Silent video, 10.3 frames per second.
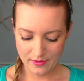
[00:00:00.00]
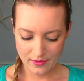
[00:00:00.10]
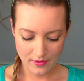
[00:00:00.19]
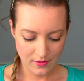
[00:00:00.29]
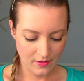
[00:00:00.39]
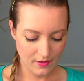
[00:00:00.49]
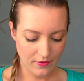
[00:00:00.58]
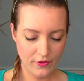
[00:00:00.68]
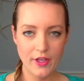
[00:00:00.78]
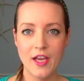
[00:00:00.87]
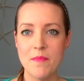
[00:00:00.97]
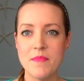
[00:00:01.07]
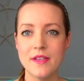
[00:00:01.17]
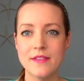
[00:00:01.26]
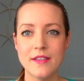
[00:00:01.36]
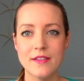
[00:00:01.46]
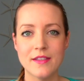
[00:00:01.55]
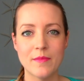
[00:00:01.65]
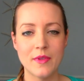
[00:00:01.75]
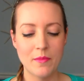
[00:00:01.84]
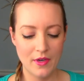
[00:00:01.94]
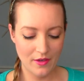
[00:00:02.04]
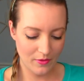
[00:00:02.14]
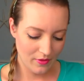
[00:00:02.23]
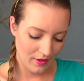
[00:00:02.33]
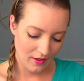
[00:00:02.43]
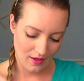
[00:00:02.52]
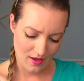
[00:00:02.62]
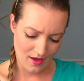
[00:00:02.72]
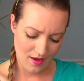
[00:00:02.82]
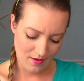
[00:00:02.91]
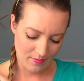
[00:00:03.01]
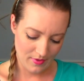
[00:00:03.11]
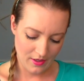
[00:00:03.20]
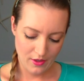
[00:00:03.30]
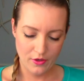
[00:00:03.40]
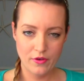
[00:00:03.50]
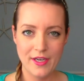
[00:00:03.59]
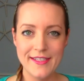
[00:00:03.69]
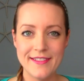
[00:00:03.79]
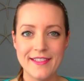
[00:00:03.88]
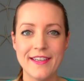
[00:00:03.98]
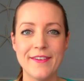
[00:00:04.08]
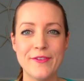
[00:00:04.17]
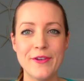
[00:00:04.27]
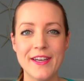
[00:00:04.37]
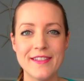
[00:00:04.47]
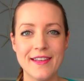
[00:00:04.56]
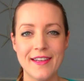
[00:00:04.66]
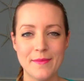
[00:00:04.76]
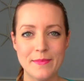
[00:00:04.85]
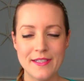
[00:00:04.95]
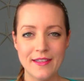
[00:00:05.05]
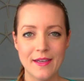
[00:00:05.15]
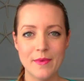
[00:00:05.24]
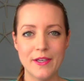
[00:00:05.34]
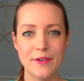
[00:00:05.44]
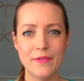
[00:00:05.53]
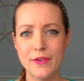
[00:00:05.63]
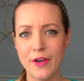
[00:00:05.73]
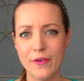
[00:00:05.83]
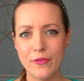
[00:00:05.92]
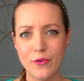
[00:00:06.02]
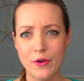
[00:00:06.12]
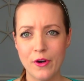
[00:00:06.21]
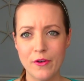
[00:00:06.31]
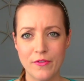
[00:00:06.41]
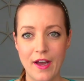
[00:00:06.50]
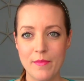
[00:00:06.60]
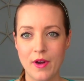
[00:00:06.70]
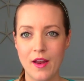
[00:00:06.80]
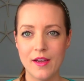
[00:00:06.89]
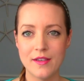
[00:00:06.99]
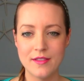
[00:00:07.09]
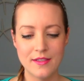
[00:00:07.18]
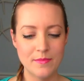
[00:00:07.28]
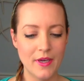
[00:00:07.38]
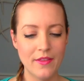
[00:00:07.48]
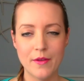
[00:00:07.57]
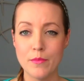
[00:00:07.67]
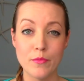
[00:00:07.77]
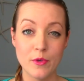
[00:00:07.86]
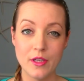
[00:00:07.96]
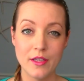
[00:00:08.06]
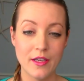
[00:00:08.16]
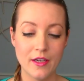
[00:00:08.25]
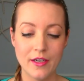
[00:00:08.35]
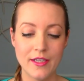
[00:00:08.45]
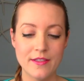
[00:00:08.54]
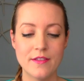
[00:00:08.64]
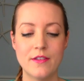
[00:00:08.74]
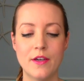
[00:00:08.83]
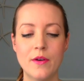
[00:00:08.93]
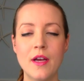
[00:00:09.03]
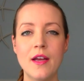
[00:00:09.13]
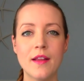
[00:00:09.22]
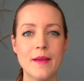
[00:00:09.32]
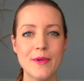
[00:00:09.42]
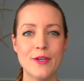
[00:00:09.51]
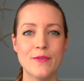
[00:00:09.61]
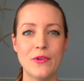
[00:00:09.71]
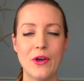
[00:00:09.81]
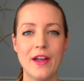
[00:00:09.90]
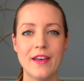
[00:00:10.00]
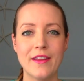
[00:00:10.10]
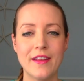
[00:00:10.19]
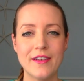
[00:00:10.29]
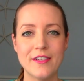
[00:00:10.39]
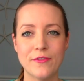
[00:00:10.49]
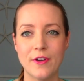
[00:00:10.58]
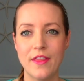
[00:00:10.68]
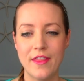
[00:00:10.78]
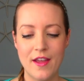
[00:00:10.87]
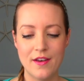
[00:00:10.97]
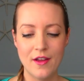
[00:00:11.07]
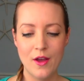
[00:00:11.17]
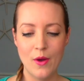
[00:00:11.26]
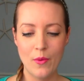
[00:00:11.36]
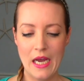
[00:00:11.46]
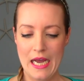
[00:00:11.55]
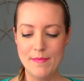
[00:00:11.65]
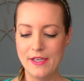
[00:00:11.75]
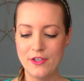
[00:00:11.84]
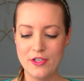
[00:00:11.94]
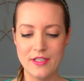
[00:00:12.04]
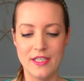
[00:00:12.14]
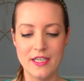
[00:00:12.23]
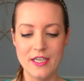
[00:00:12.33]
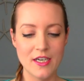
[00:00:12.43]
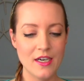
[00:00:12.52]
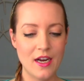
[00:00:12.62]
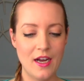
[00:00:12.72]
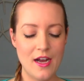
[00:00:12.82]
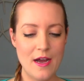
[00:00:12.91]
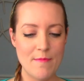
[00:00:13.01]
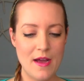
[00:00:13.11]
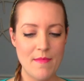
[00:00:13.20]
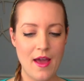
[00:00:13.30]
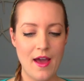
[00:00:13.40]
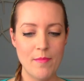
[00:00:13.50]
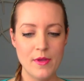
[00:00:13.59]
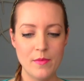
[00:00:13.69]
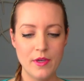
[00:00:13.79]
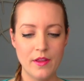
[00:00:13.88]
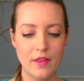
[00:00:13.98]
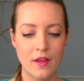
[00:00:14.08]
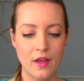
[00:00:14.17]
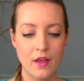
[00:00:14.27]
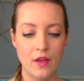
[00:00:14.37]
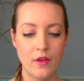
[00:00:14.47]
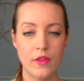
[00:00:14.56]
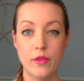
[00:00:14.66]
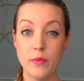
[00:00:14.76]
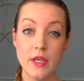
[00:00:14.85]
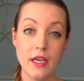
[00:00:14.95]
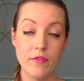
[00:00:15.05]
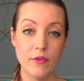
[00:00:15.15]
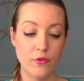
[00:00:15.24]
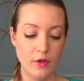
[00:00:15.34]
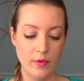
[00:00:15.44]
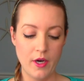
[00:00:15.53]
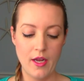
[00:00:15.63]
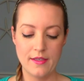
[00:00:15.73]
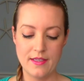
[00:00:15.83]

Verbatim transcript: I feel like I'm missing something, but I don't think I am. Crazy. If you guys get Ipsy, let me know if you got four or five products this month. I'm really curious to know. Let me know if you got anything different than what I mentioned here. Um, I'm happy with three of the four products.